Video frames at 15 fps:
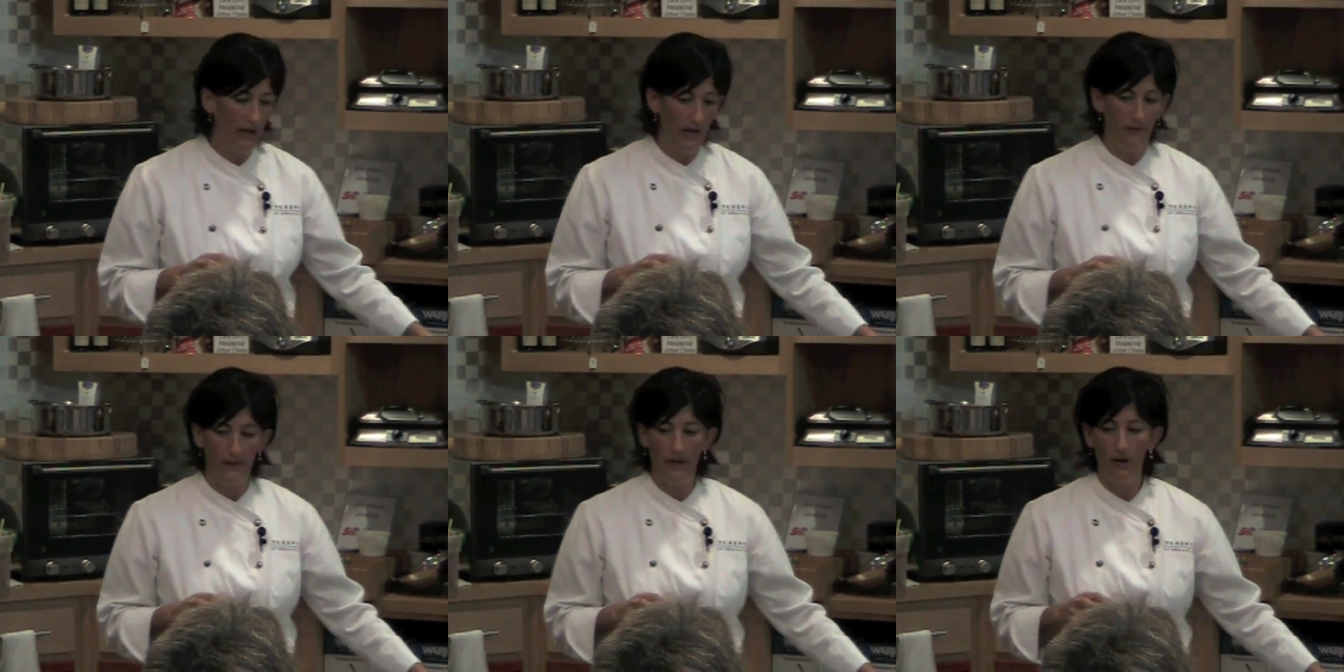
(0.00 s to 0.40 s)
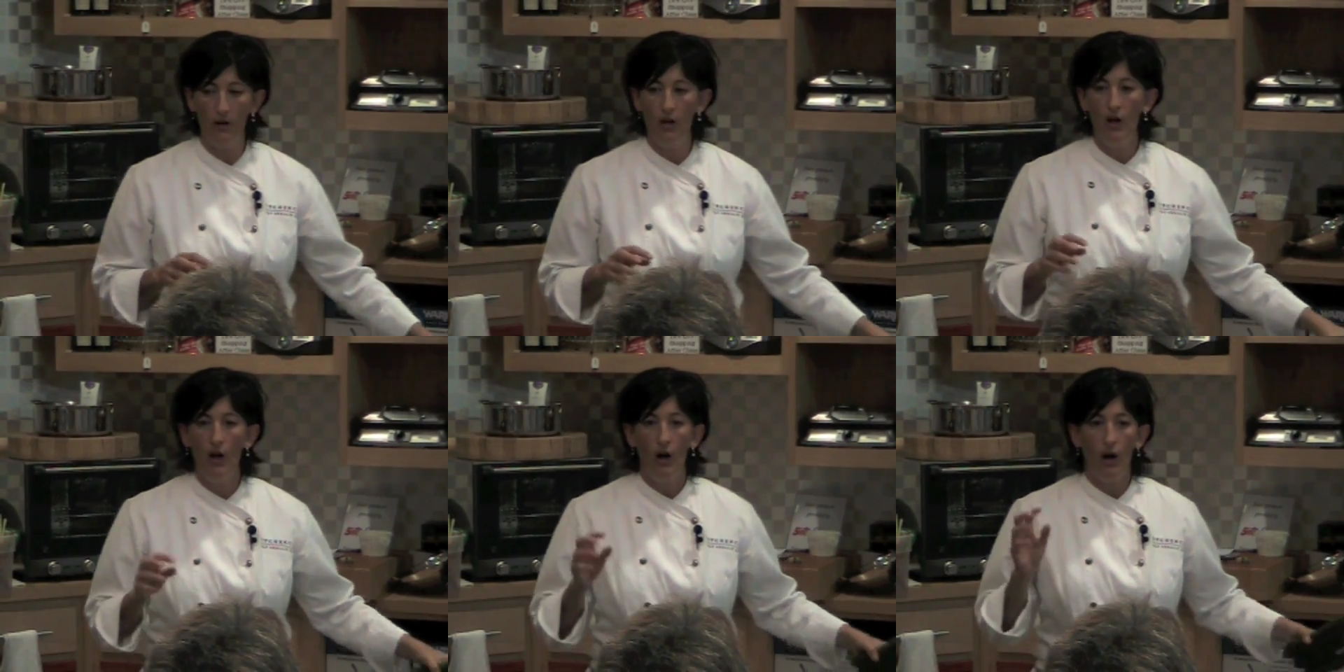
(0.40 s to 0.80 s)
out there
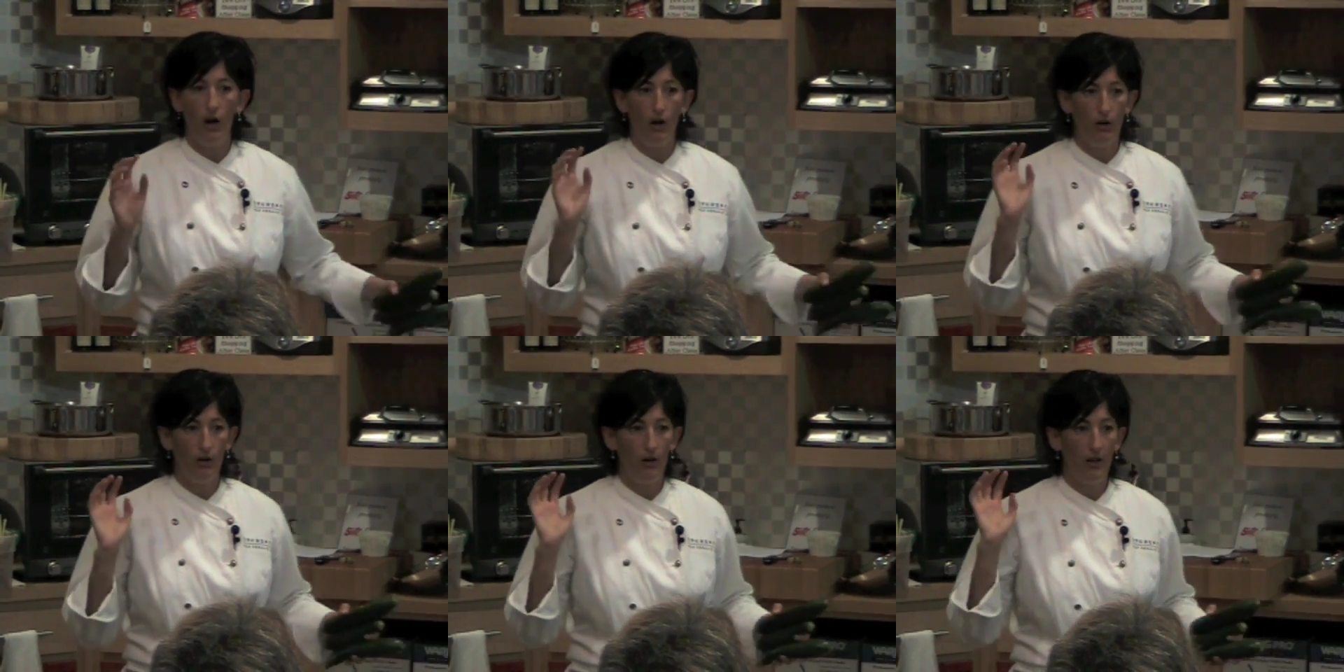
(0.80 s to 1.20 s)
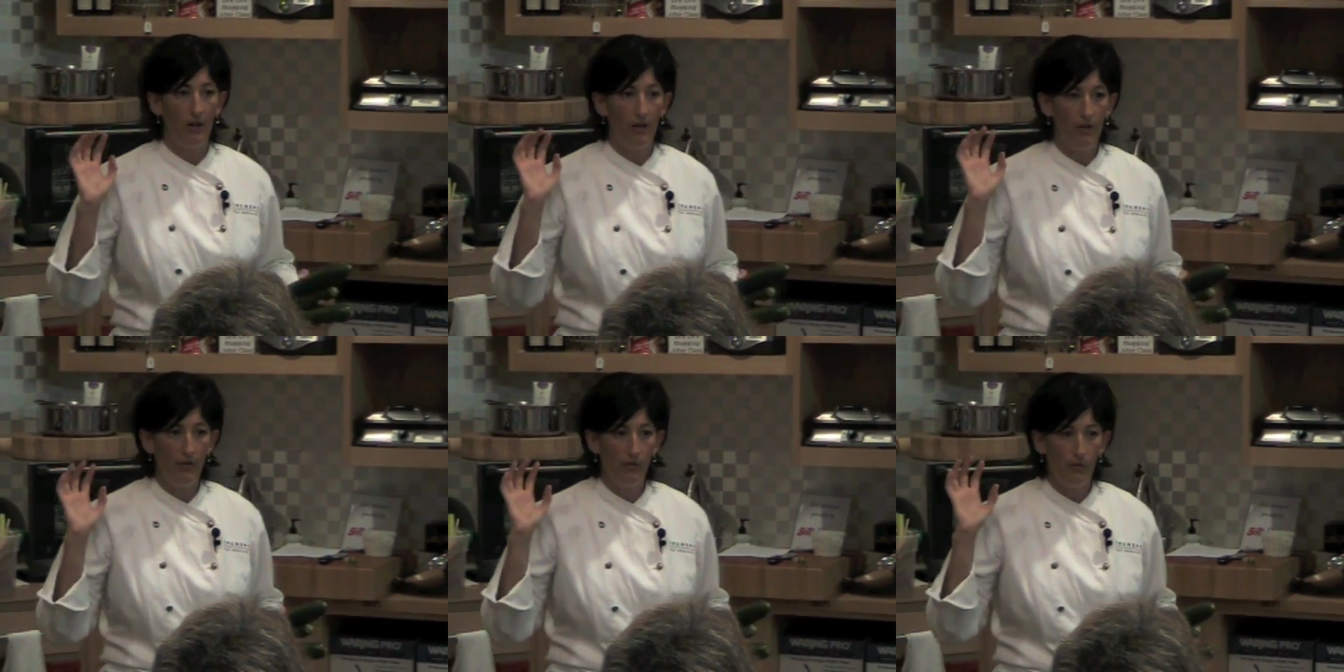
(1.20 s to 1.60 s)
are
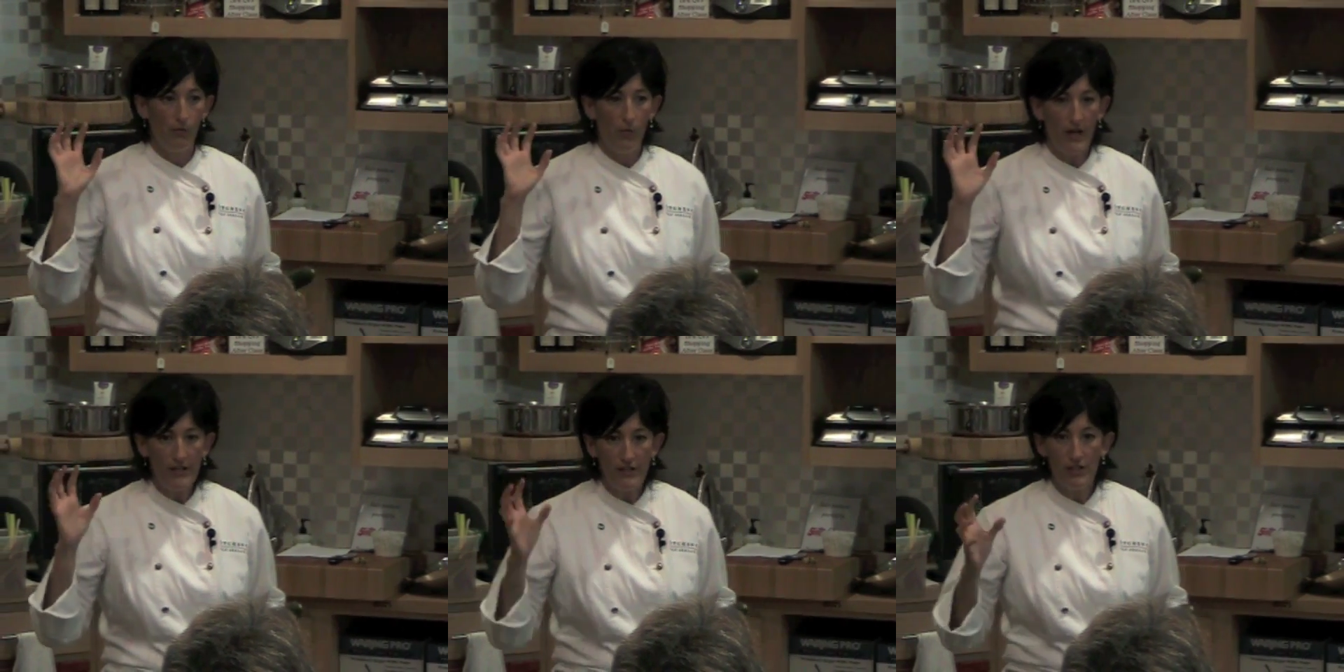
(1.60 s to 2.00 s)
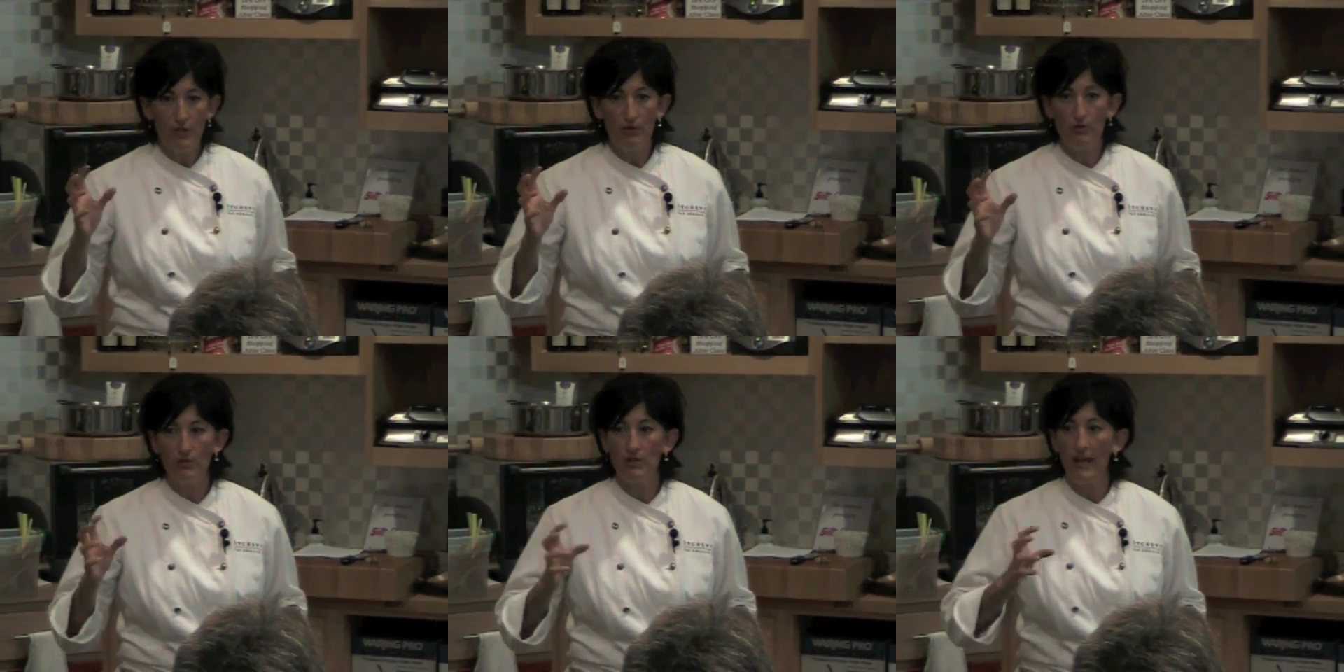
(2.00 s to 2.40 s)
ratios